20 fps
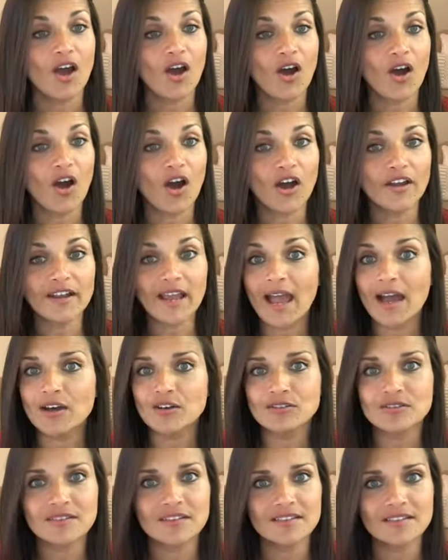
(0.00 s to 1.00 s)
on
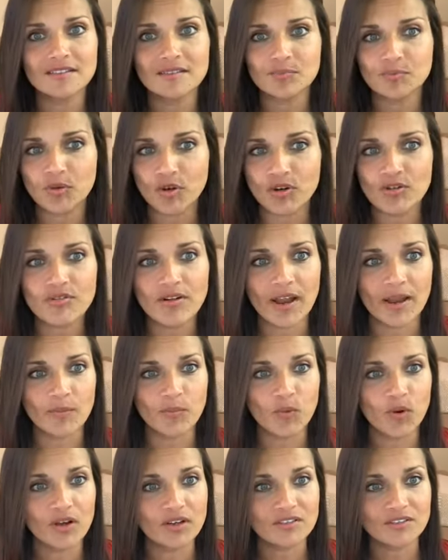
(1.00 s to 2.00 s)
how this
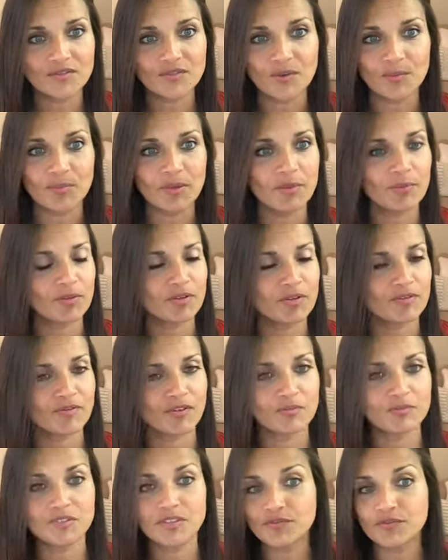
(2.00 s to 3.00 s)
program works for people
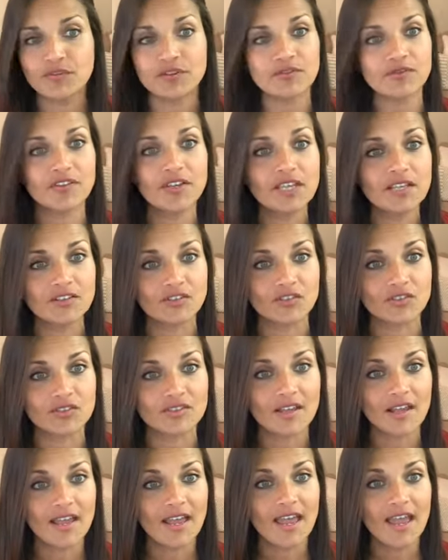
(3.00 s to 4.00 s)
from different
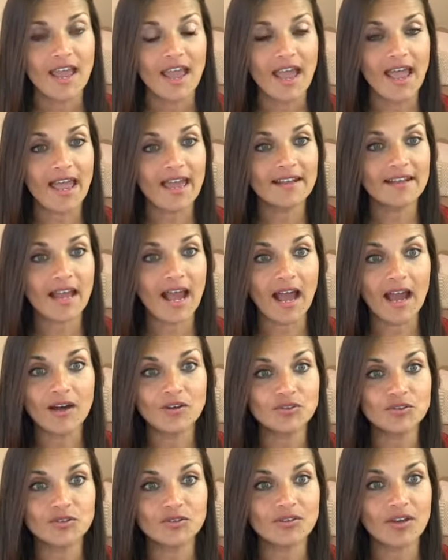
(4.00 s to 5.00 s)
fields and
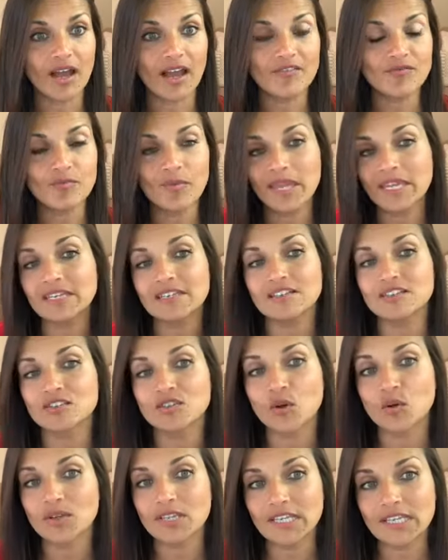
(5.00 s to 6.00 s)
how I've made it
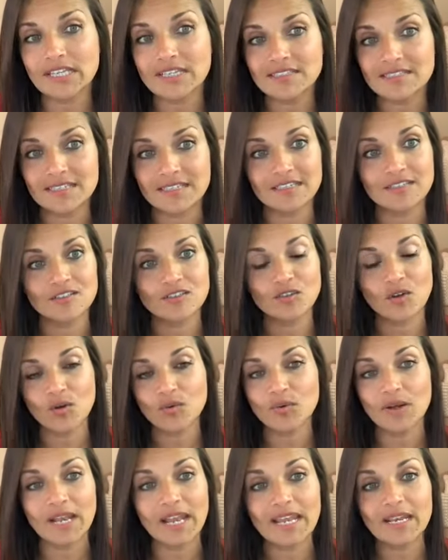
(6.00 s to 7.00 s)
so easy,
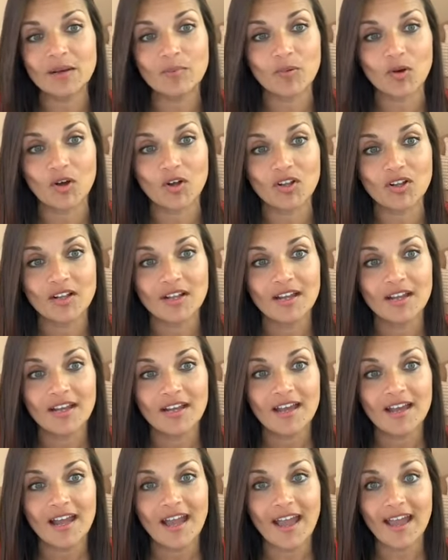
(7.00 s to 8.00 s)
so relatable
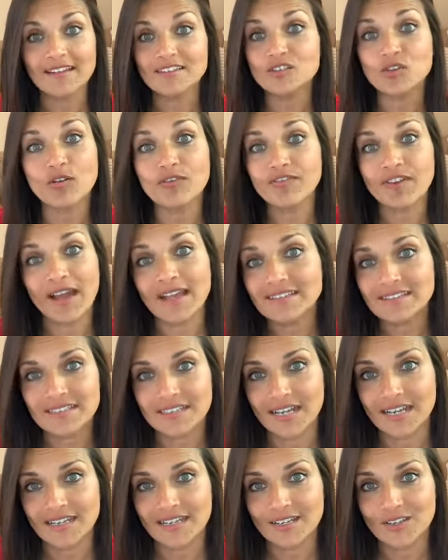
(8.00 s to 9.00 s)
and so
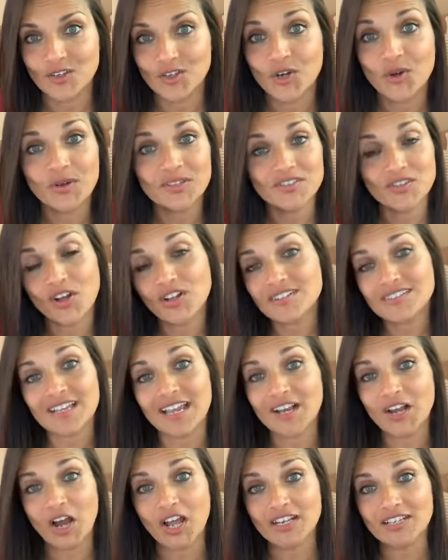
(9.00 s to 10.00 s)
fascinating. You know, it's all
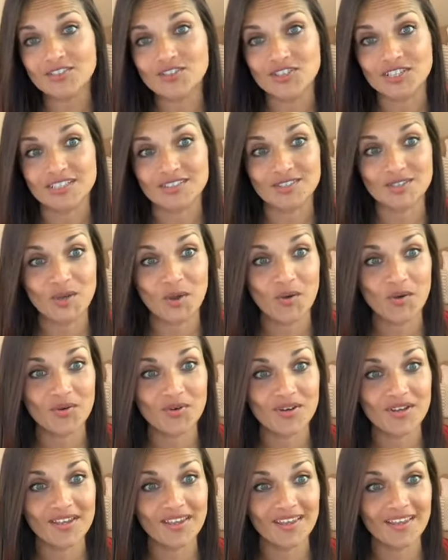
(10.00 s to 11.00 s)
psychology.
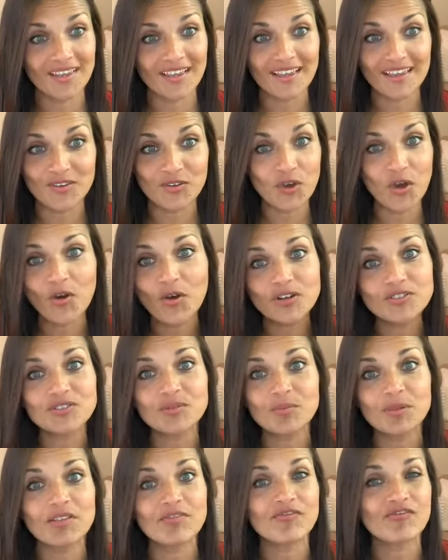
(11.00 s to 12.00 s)
So you're going to
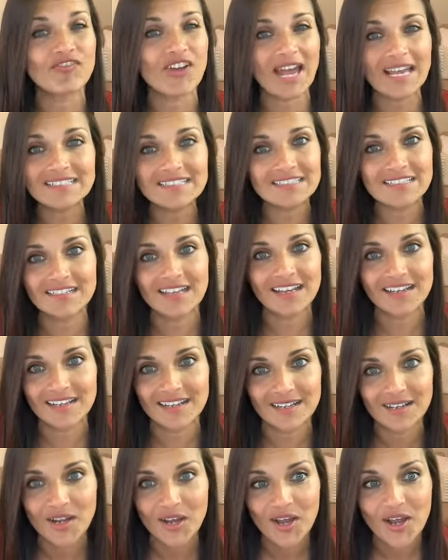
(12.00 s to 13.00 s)
be fascinated